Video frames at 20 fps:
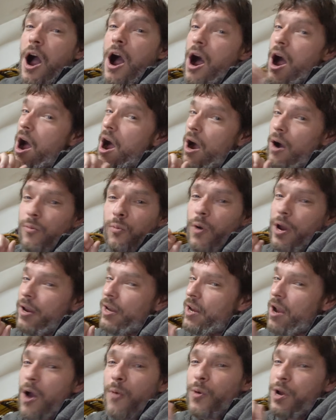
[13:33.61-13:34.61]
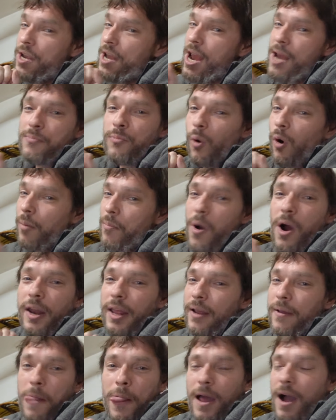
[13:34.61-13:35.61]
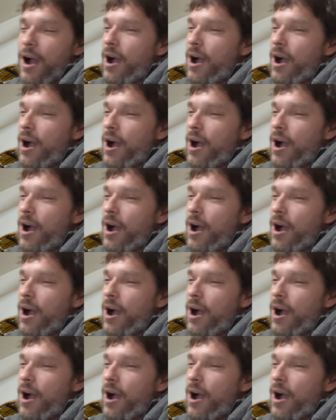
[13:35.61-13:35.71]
Uh, we, we need more money.